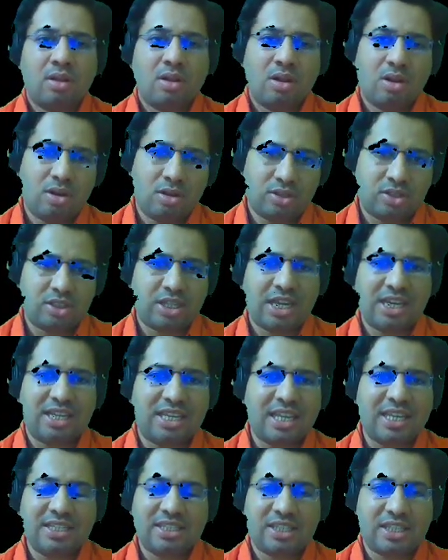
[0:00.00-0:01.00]
A
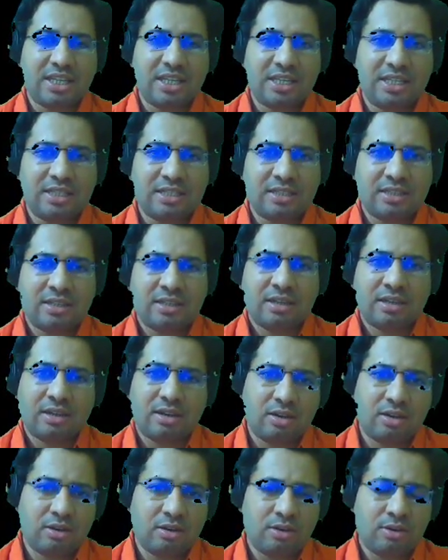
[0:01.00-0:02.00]
sentence is
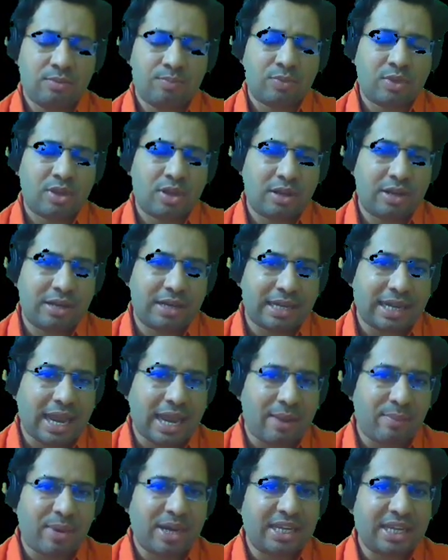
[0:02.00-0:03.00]
a
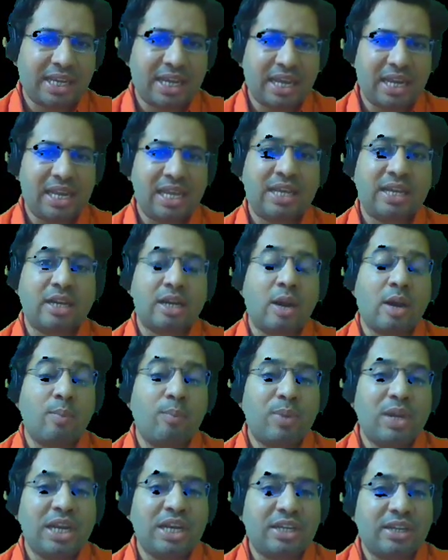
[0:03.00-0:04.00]
grammatically
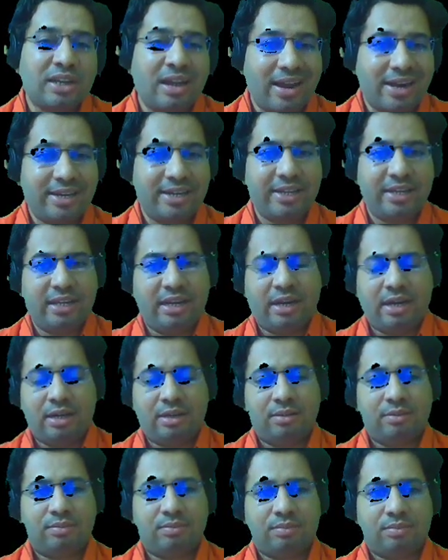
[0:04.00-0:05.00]
complete idea.
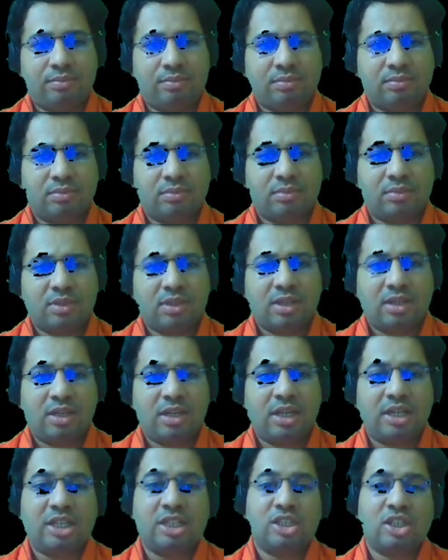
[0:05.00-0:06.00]

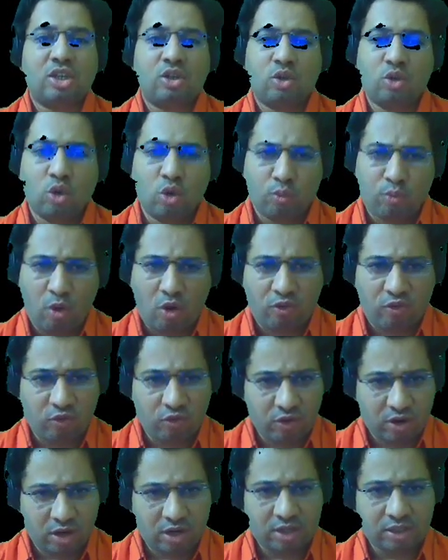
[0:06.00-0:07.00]
It is a group of
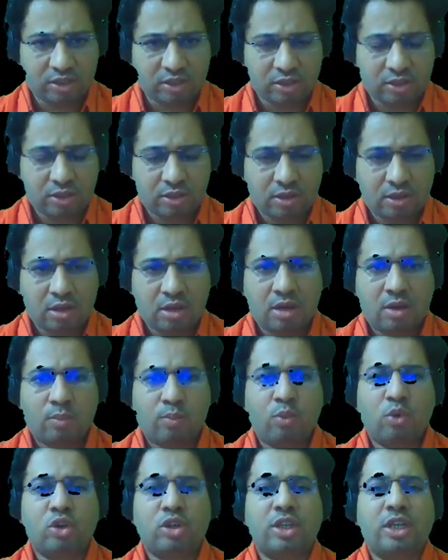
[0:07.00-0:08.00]
words
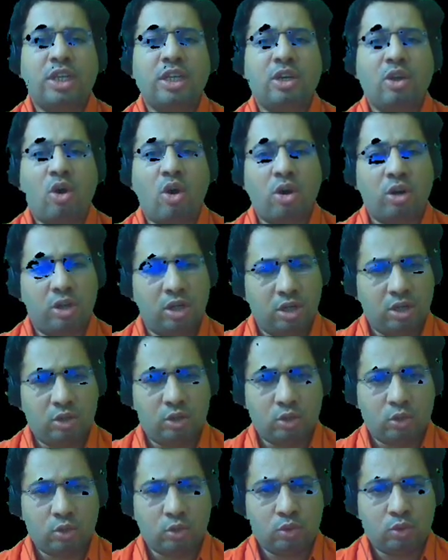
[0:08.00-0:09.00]
put in order
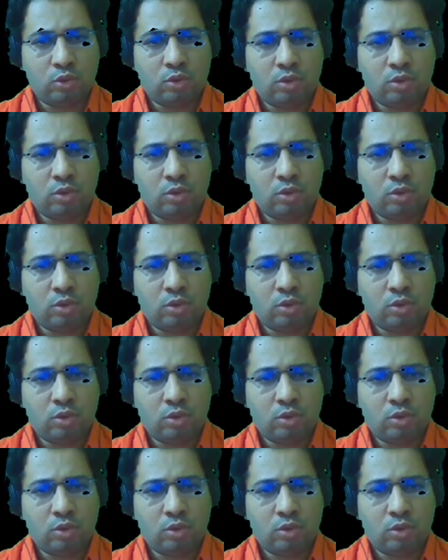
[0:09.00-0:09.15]
to